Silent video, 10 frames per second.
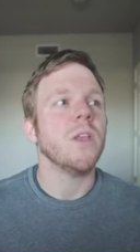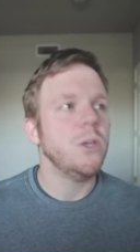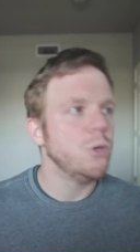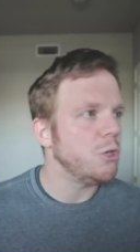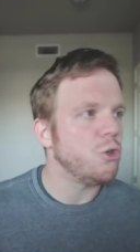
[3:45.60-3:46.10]

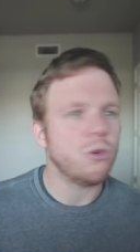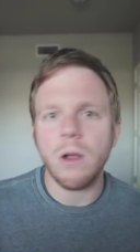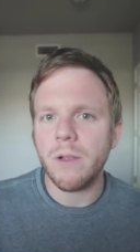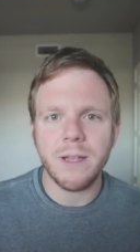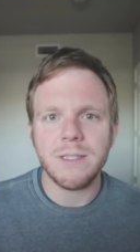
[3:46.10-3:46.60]
you should
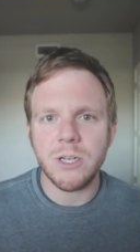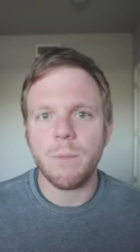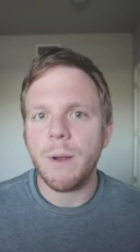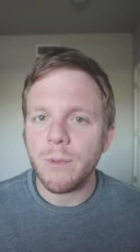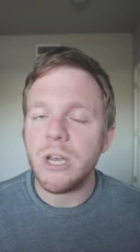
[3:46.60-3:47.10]
strongly
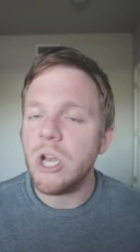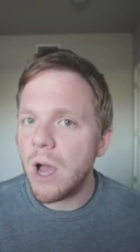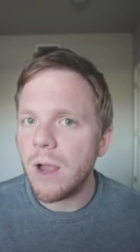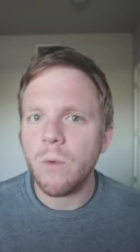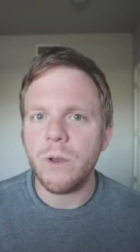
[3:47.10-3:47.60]
consider probably
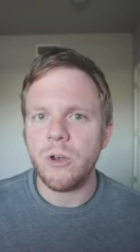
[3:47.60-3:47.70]
not going